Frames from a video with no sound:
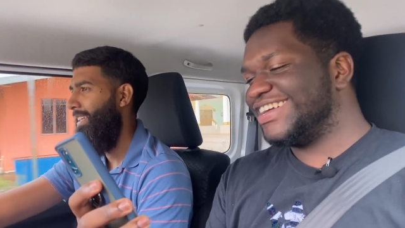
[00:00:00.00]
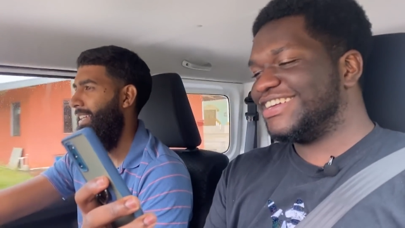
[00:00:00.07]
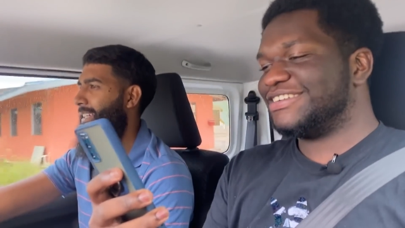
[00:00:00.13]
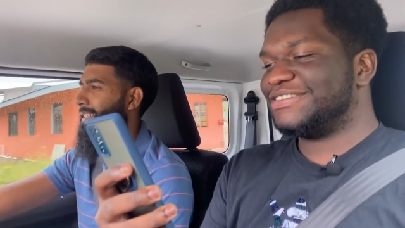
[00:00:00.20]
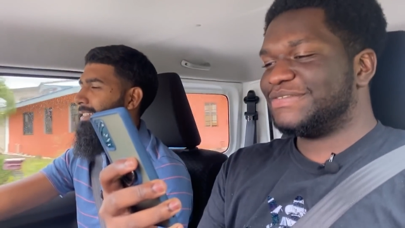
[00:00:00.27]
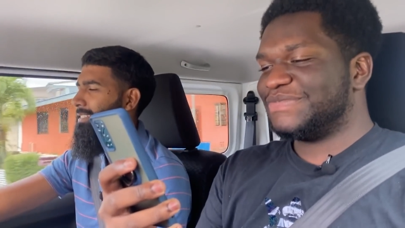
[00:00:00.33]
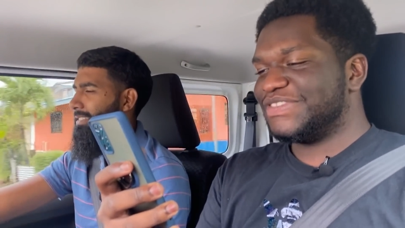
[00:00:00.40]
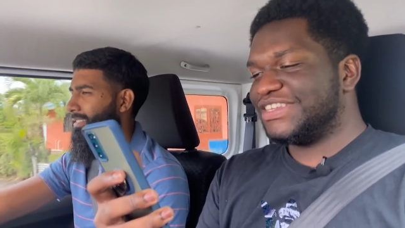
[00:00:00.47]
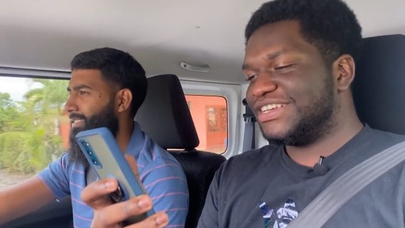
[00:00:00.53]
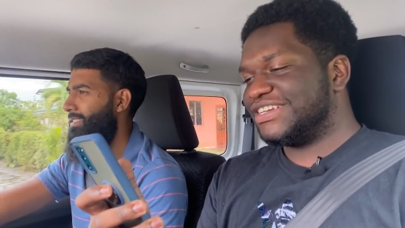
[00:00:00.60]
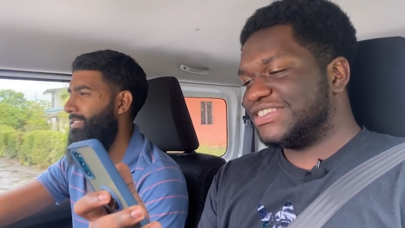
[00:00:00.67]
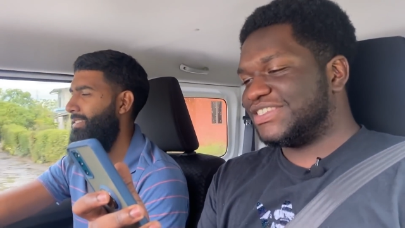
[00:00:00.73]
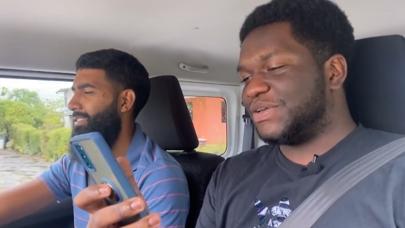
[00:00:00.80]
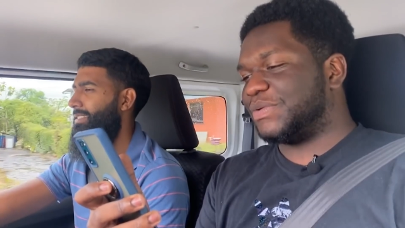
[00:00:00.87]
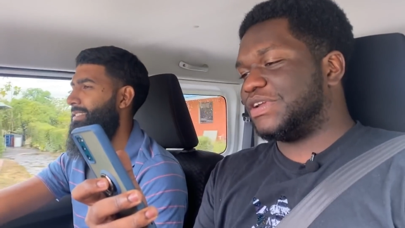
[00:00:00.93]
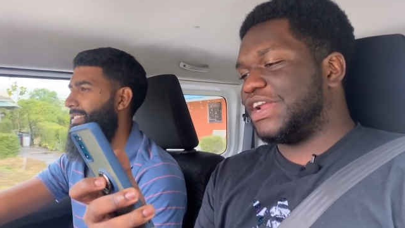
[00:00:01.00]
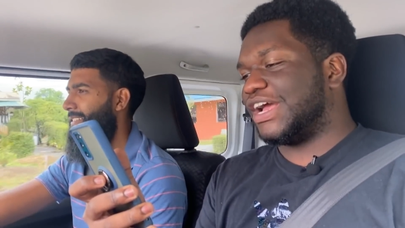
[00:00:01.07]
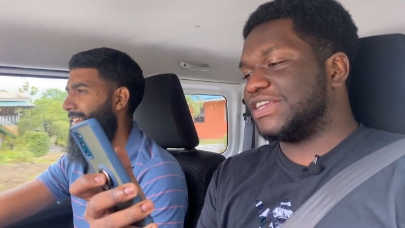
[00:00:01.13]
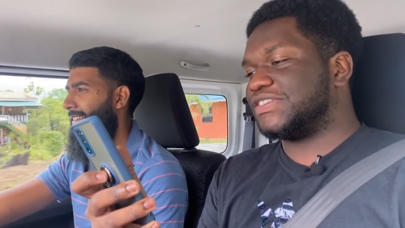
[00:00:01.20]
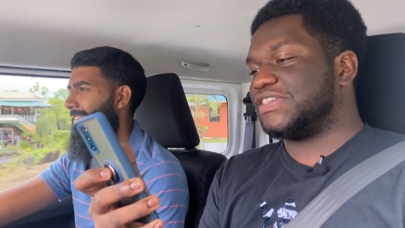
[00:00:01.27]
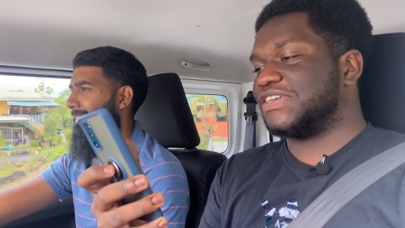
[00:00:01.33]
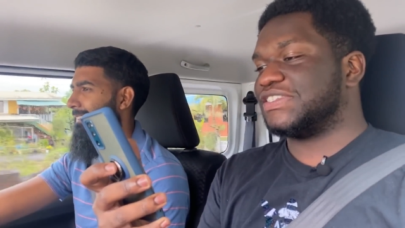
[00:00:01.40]
Speaker 1: yeah. Someone
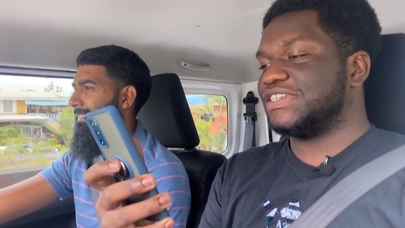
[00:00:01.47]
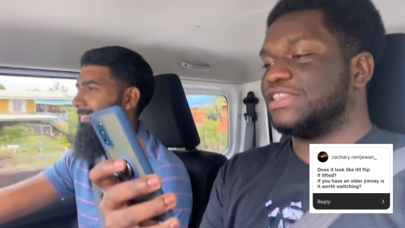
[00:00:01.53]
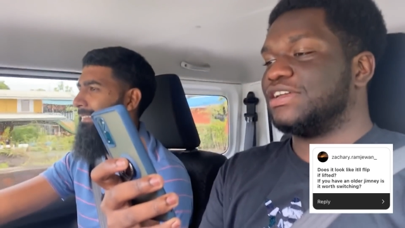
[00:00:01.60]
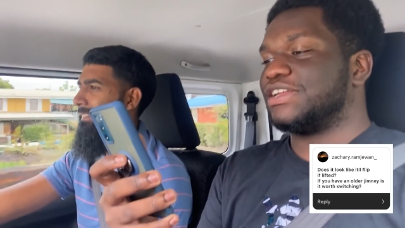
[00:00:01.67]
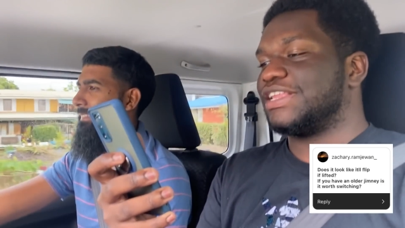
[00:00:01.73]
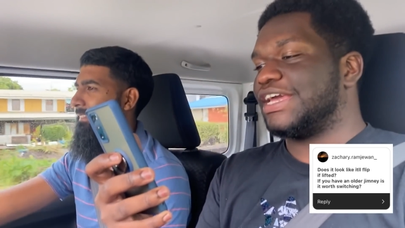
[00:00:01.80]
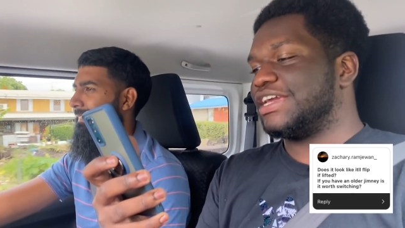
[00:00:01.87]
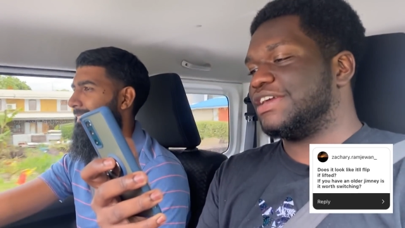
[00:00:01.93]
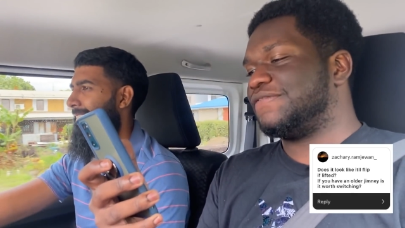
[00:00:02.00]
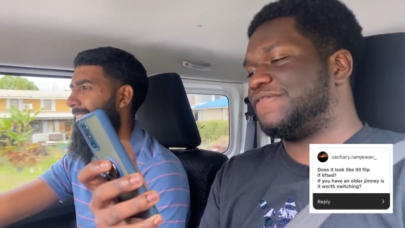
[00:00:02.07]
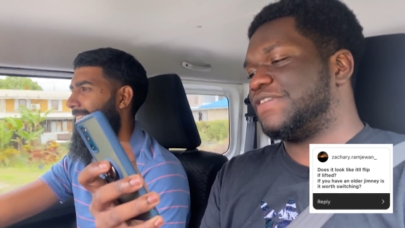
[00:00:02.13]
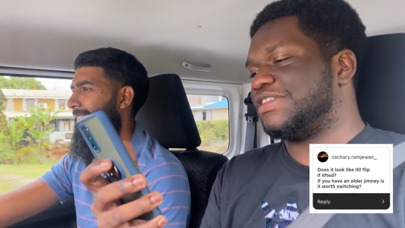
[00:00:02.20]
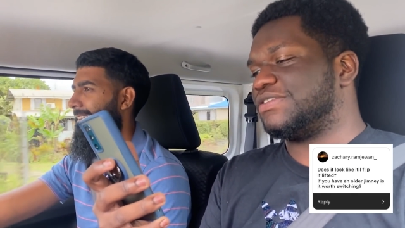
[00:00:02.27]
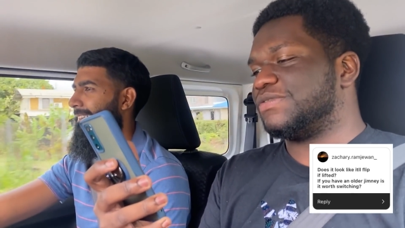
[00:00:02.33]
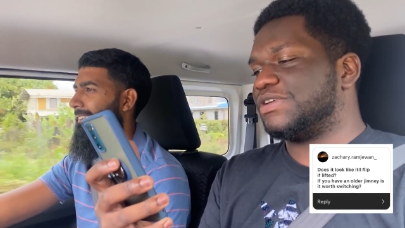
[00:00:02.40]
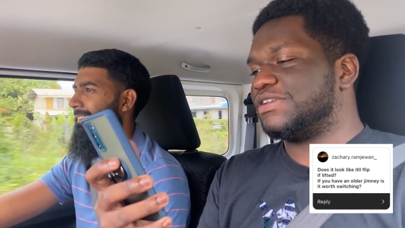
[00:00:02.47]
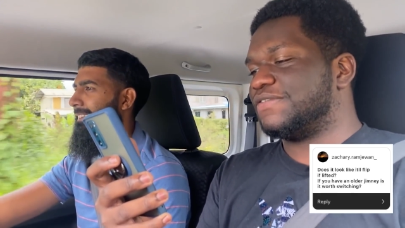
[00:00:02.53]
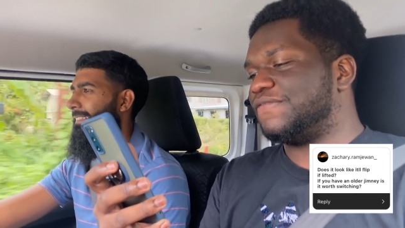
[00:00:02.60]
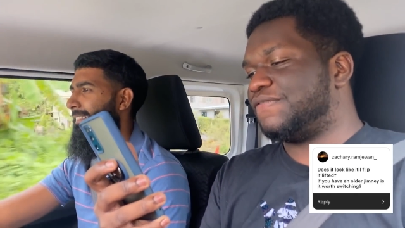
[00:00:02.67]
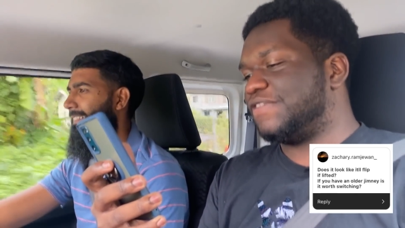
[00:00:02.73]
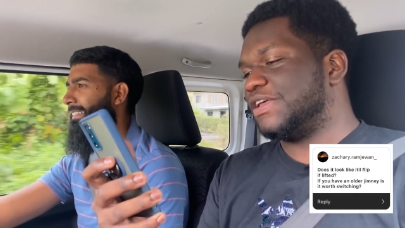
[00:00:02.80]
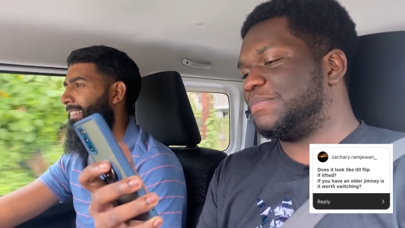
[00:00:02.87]
asked, does it look like if it will
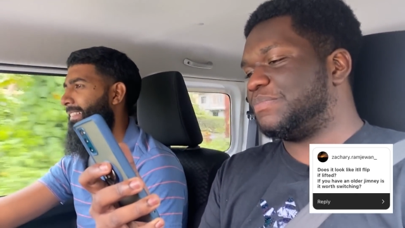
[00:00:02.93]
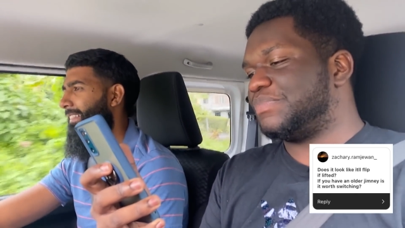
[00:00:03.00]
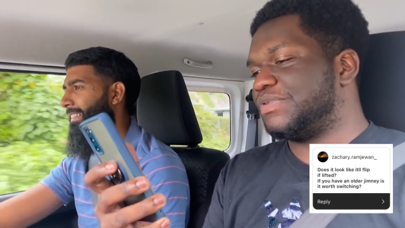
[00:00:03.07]
flip?